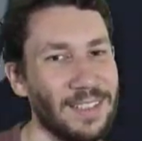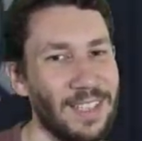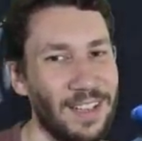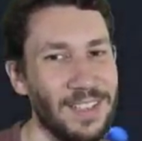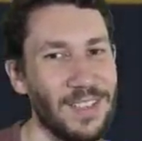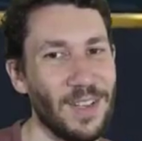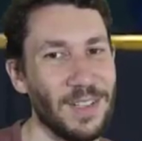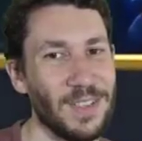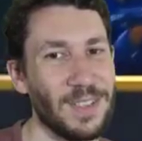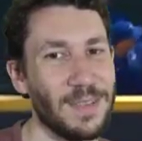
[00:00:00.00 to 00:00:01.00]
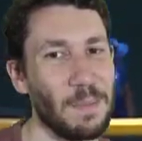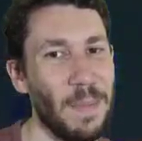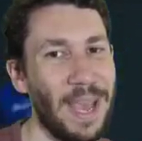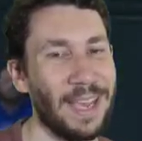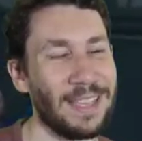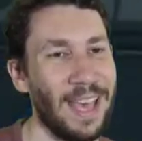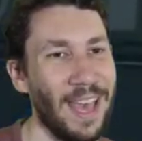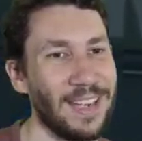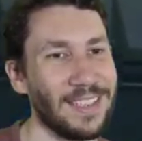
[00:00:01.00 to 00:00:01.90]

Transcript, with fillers: Tellez is going to smack that.